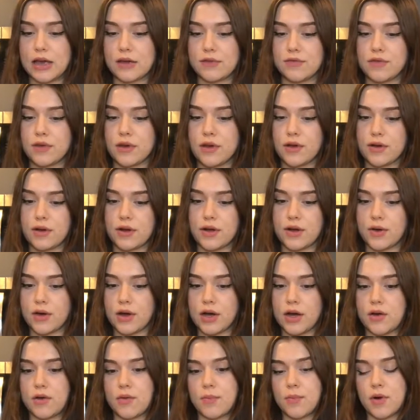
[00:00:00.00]
figured out
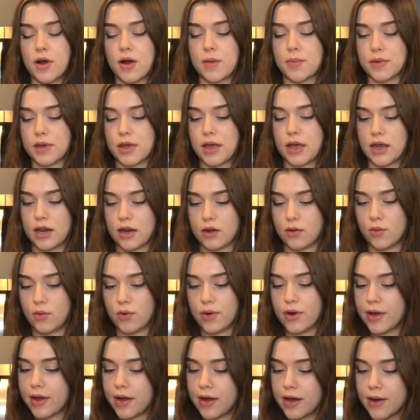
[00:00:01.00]
how to propagate
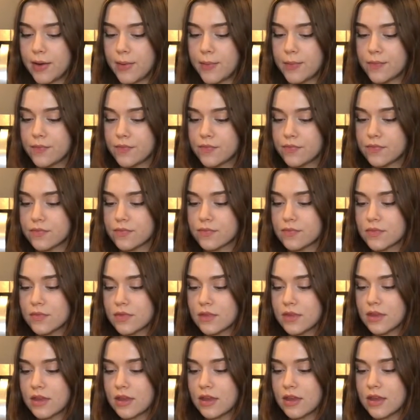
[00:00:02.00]
Hoya.
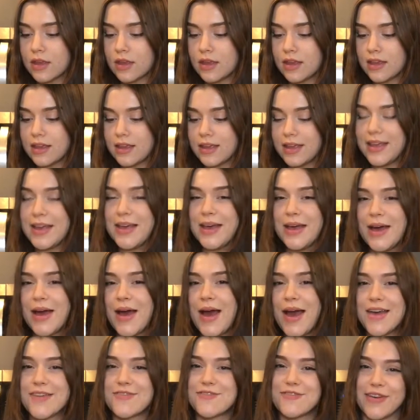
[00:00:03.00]

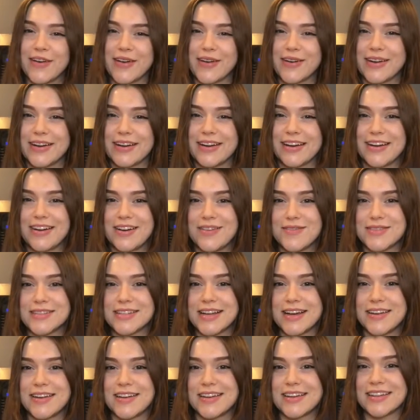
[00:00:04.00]
I figured it out. I'm
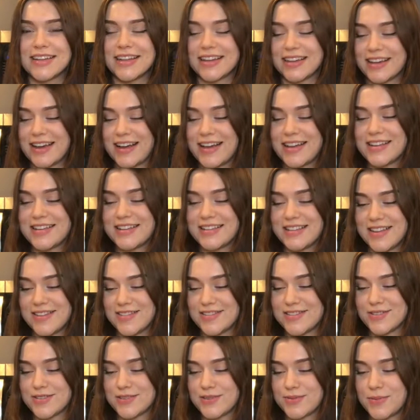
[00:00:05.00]
sounding like I sound
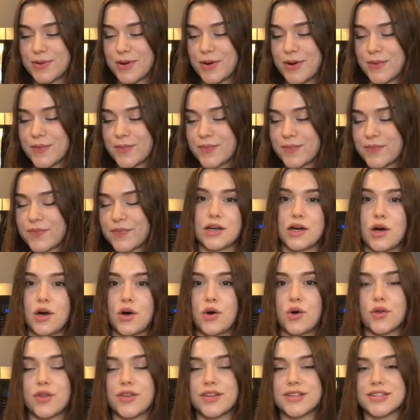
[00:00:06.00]
so smart.
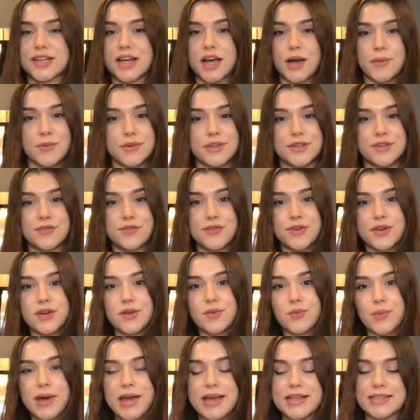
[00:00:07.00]
So there's a couple
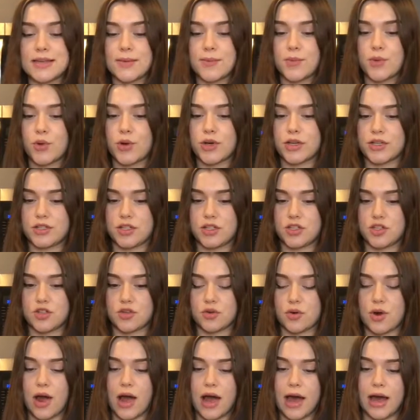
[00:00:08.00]
different ways I'm going to
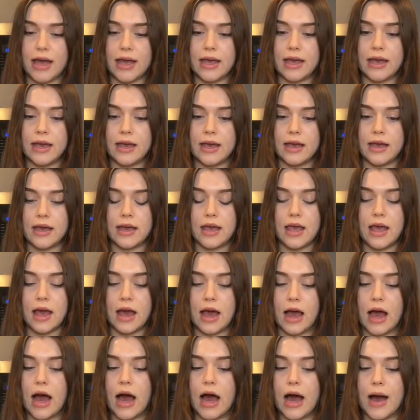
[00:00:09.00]
try.
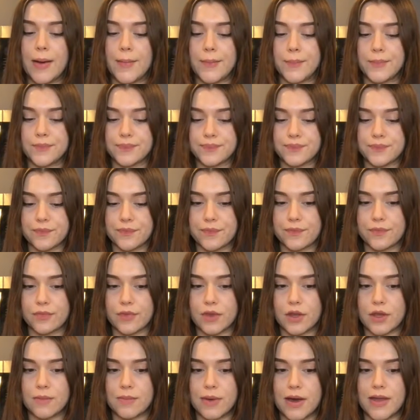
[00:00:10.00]

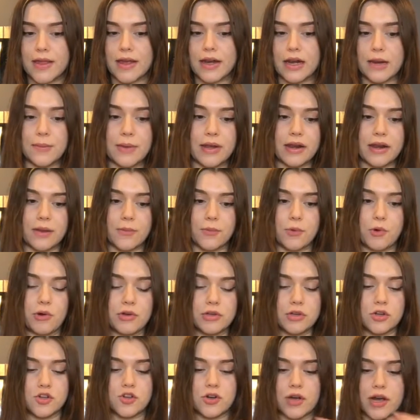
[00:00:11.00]
By that I mean I'm going
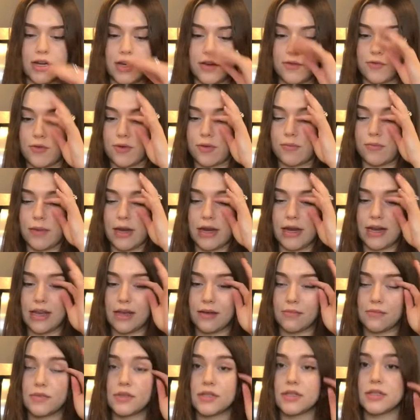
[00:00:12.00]
to try different
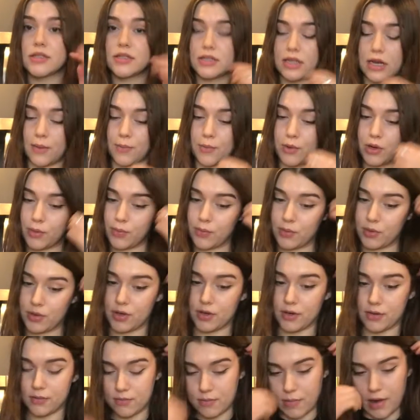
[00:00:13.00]
mediums that I'm going to put
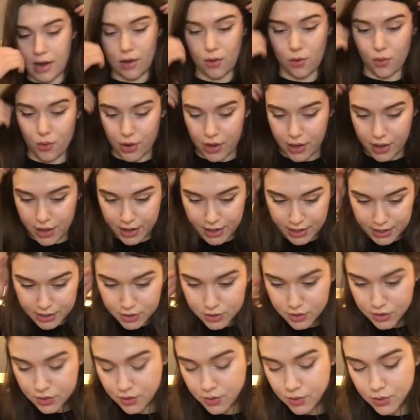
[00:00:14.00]
my Hoya
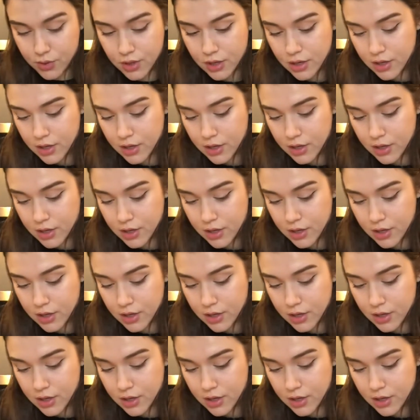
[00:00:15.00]
into.